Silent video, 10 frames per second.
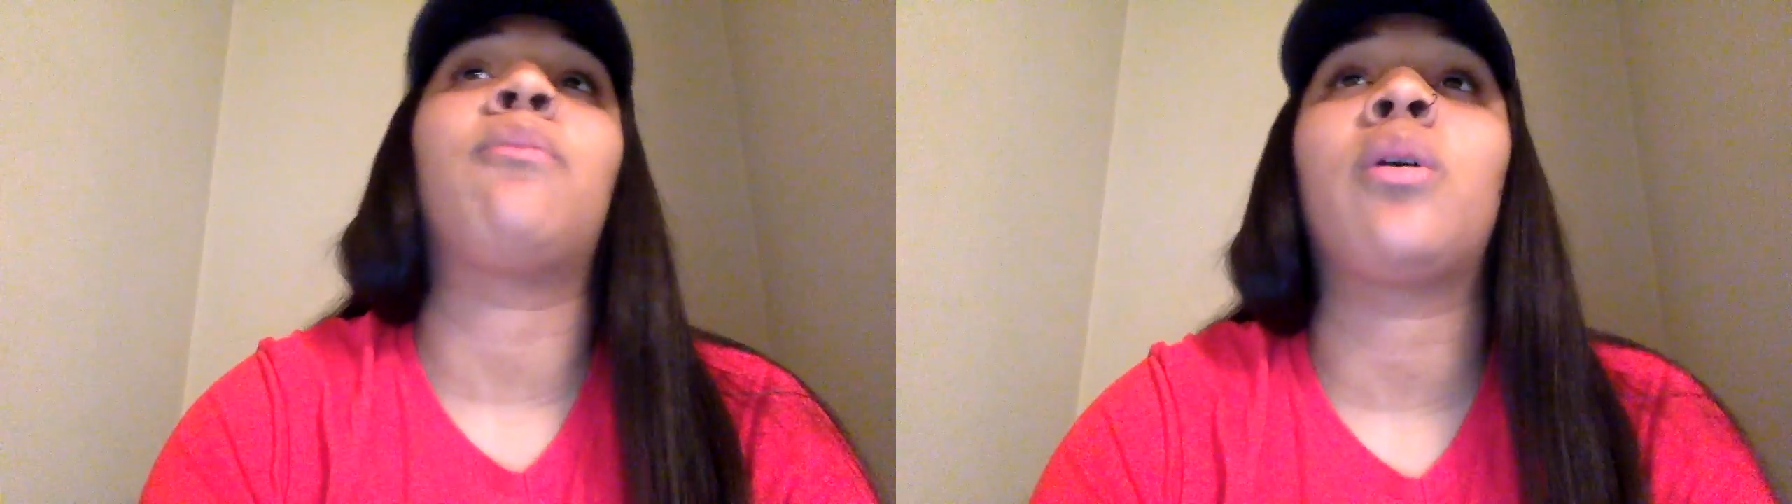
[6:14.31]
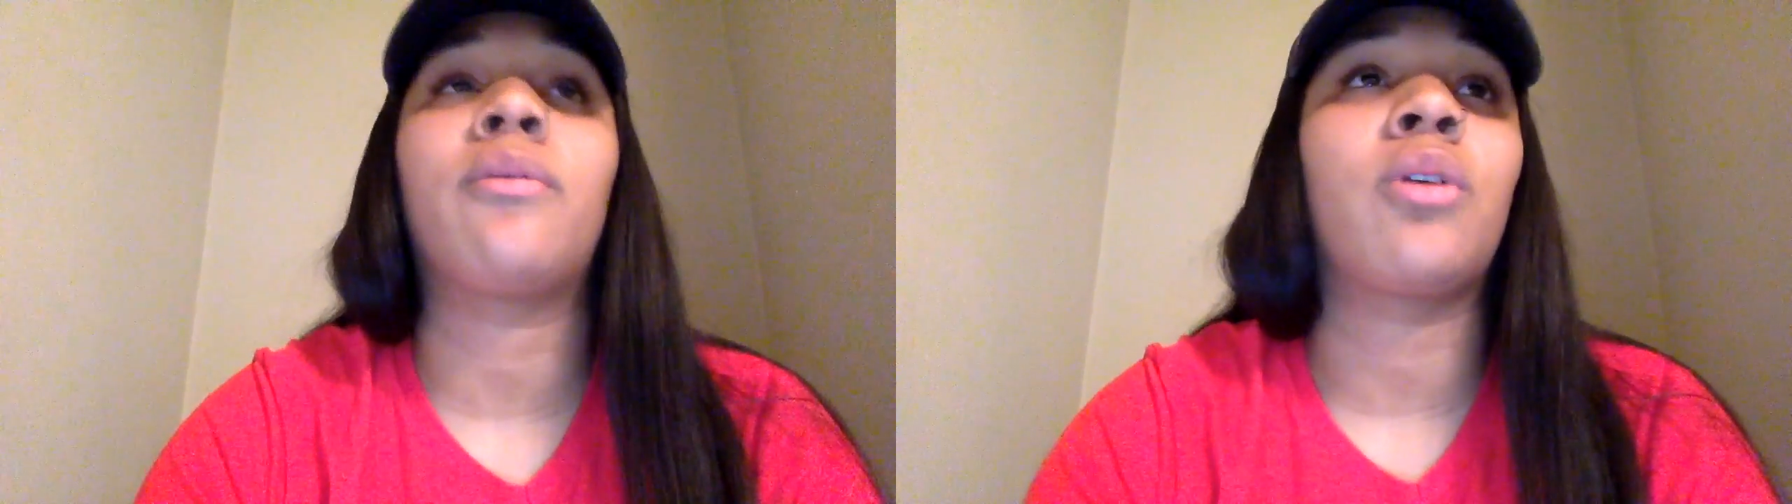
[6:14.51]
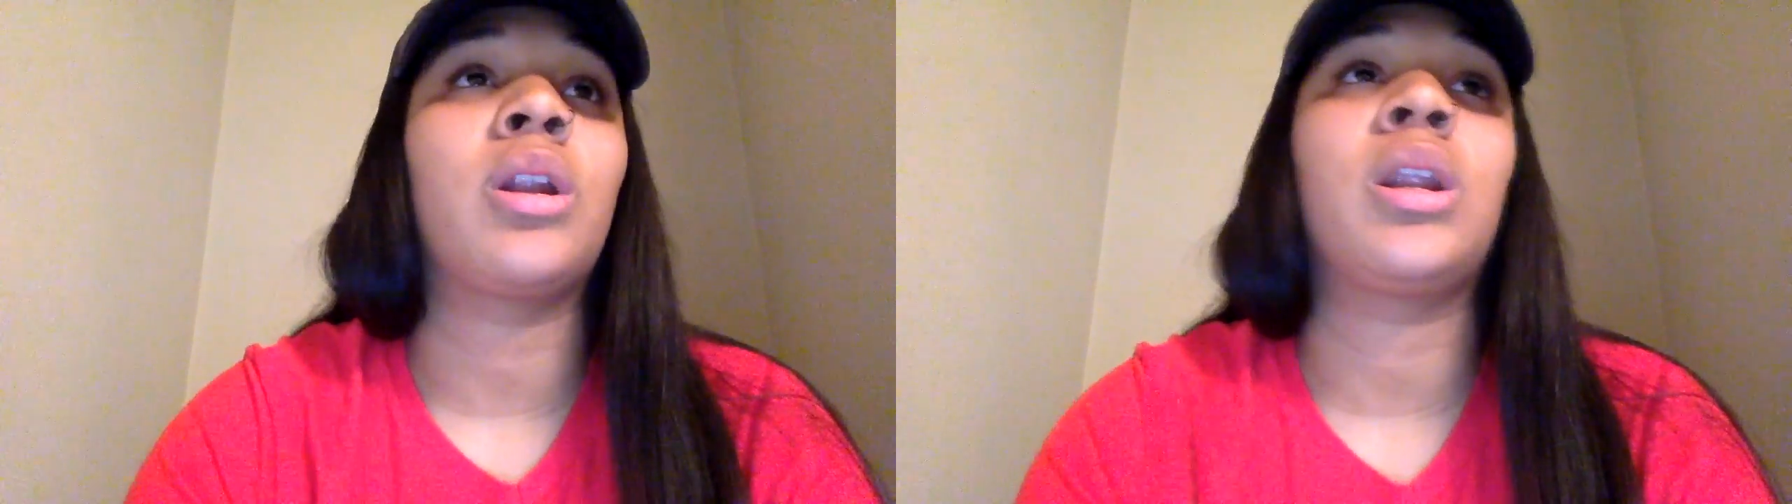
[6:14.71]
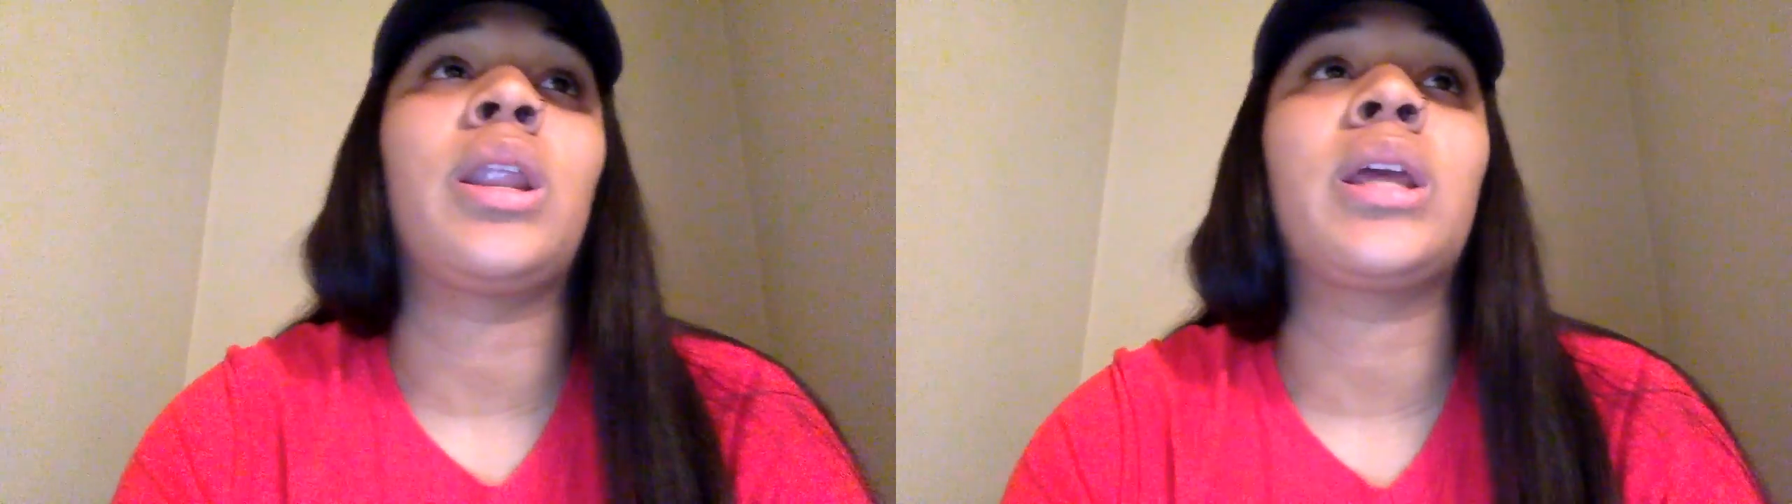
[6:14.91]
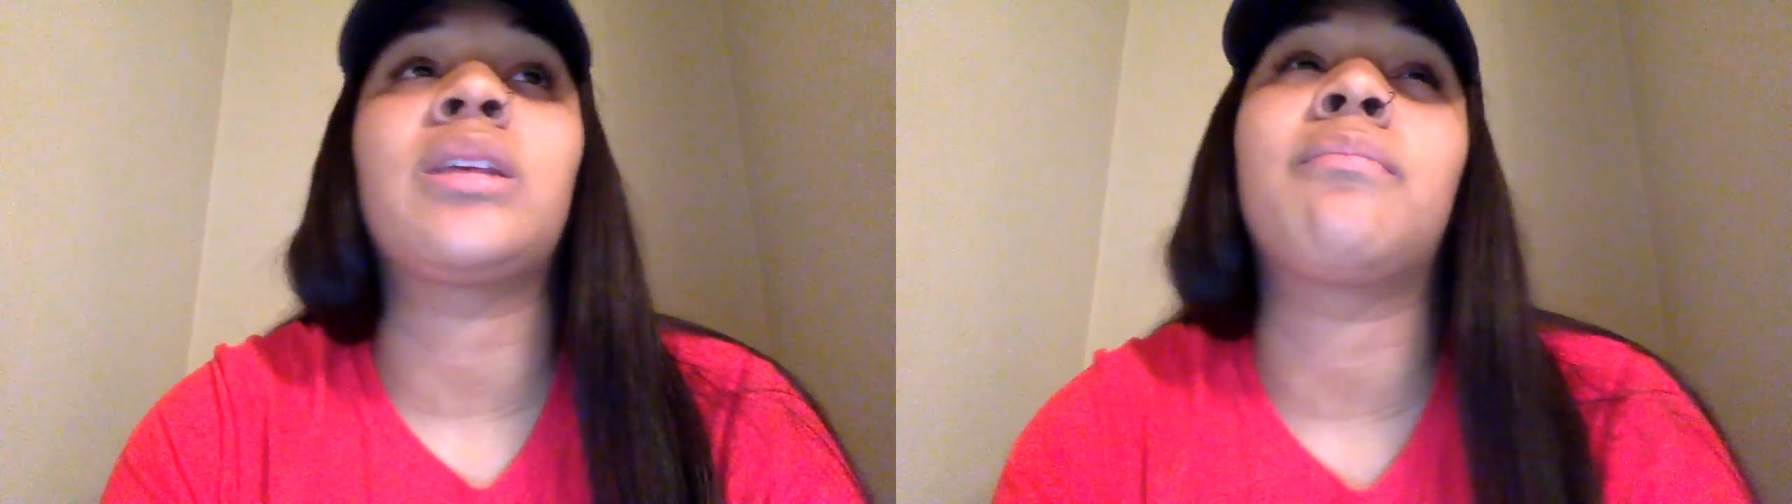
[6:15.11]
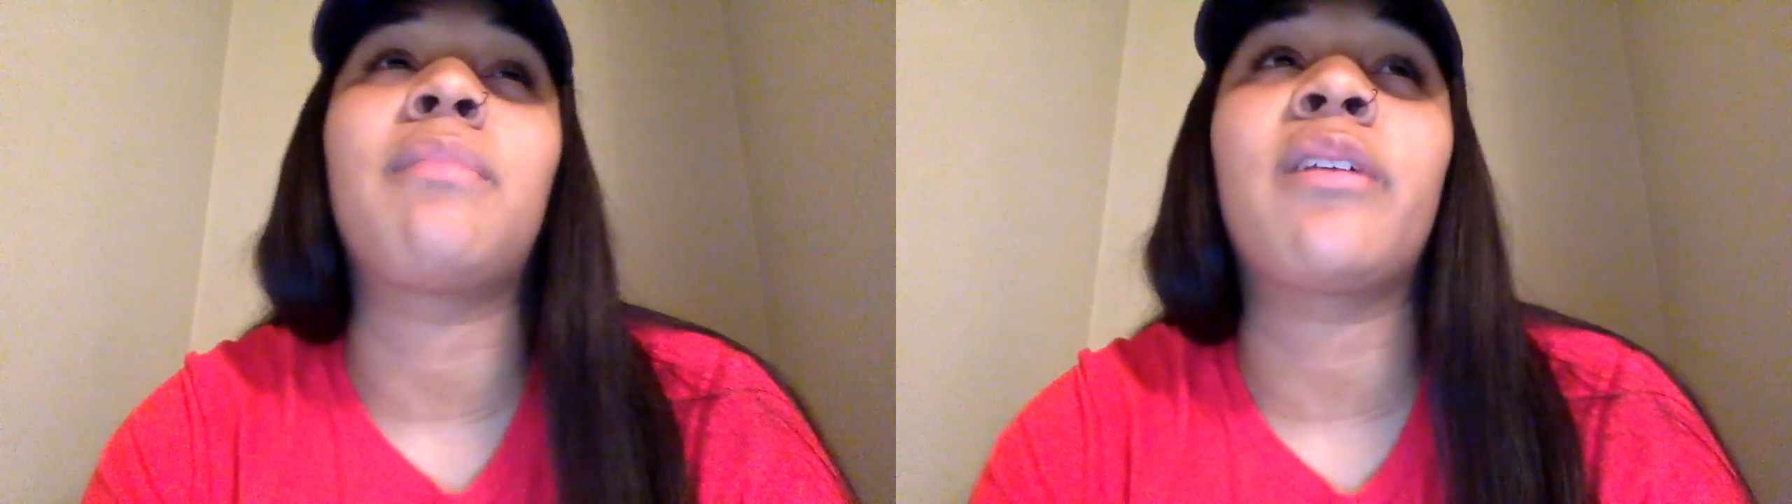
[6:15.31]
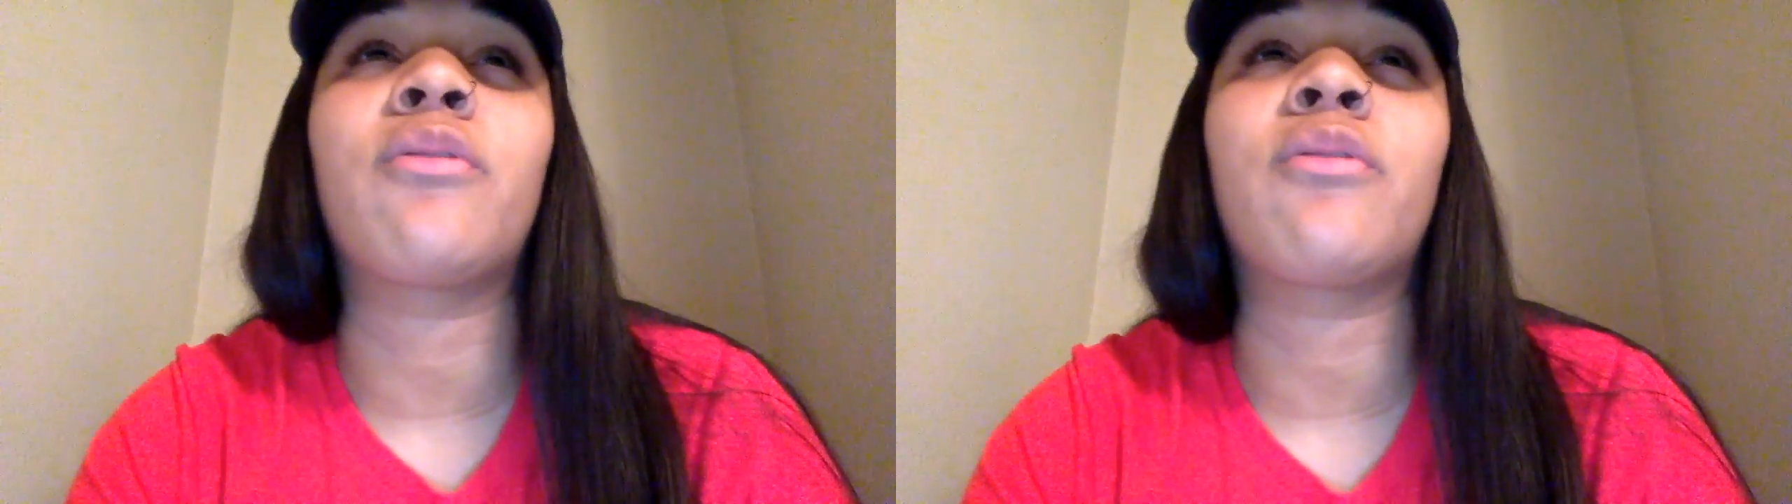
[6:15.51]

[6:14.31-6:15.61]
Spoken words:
boyfriend and like some of my